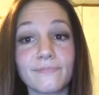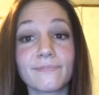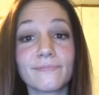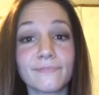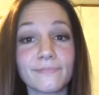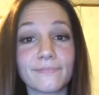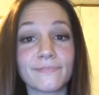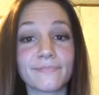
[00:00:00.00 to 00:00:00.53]

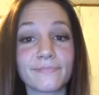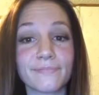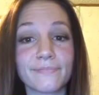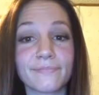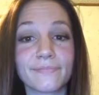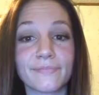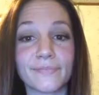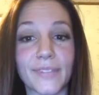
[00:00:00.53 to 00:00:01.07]
Mm hmm.
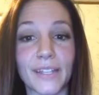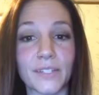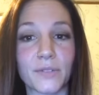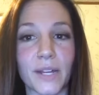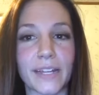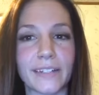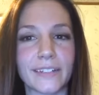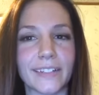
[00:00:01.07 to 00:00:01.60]
That's
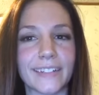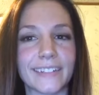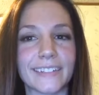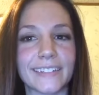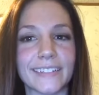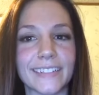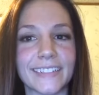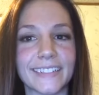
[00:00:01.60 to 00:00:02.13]
right. You're like,
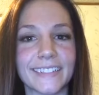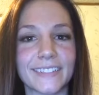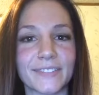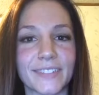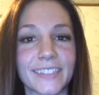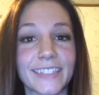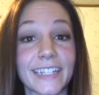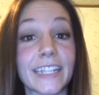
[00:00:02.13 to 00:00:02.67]
a list?
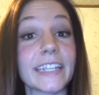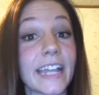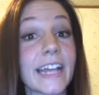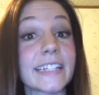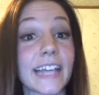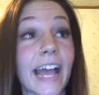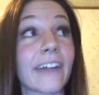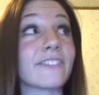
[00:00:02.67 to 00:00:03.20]
Really?
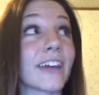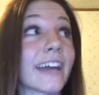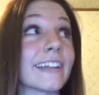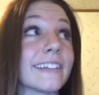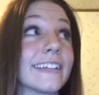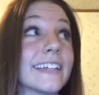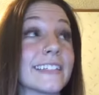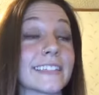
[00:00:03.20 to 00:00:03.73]
Yes, I've got
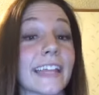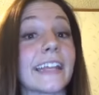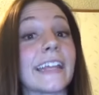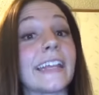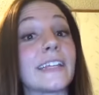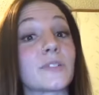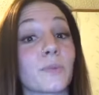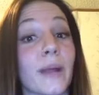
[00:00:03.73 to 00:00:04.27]
a list, and
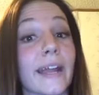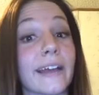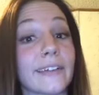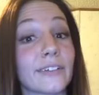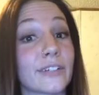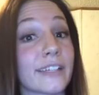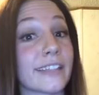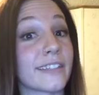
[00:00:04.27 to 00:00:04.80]
he's right
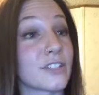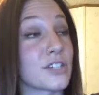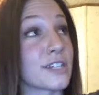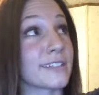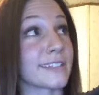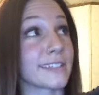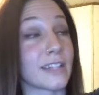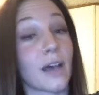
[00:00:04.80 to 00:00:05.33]
underneath
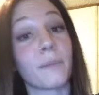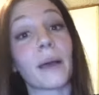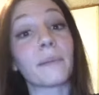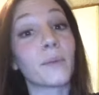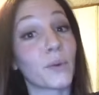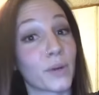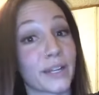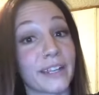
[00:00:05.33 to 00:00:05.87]
Jesus on my
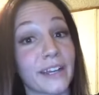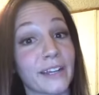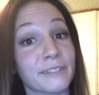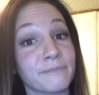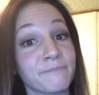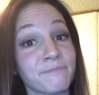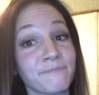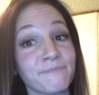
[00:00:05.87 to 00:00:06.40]
board here.